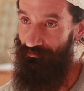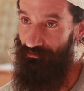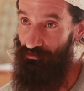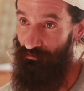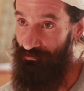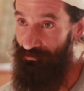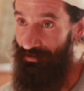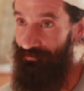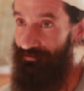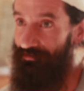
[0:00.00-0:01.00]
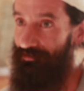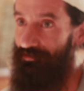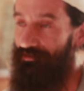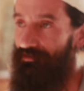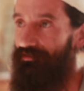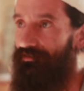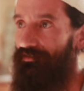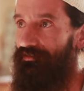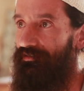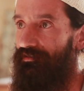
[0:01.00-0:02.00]
of the Jewish law, this is
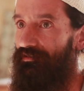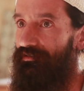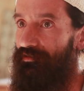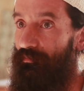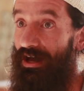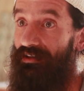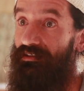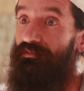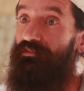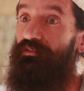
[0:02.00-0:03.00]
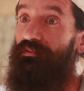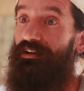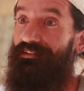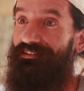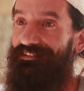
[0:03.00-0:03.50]
the body of the Torah.